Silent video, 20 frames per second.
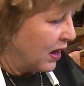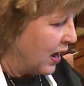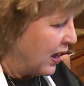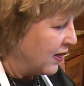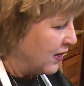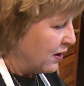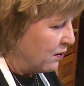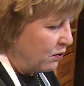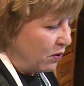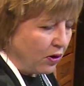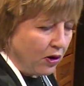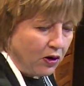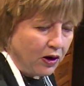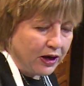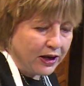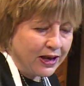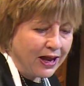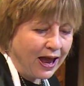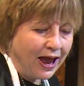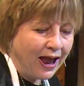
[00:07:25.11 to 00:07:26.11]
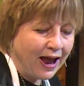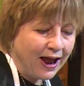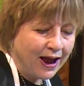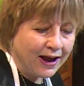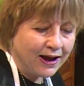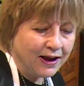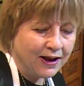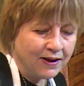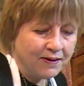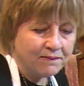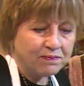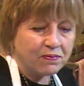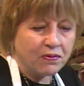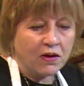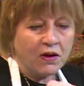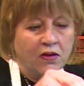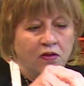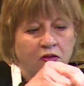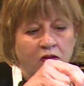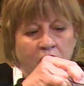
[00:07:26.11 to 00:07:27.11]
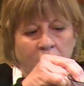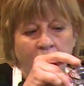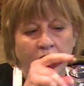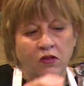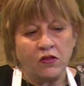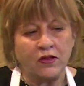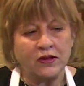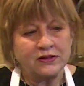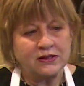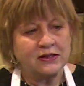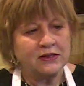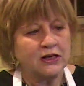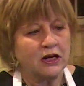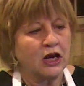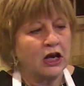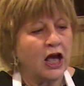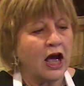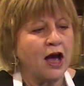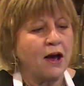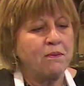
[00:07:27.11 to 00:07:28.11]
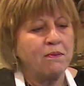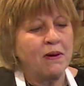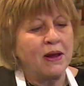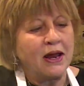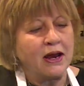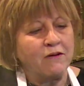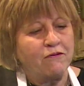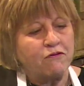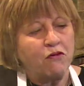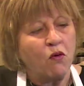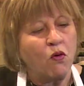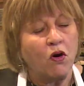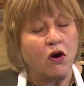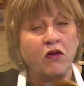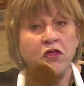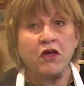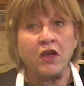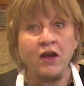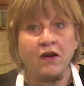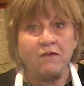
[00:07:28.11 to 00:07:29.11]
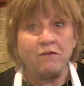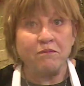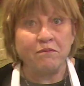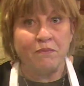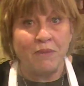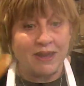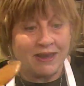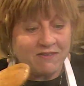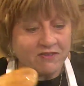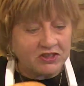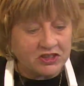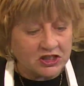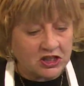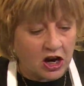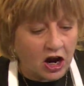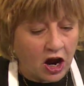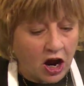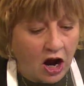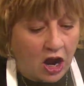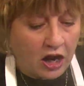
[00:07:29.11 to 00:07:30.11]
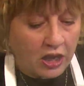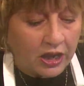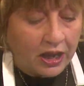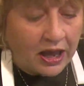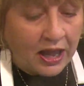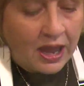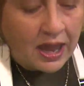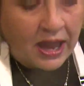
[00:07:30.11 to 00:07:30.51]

And then we're going to add, this is 1 1/4 cups of beef stock.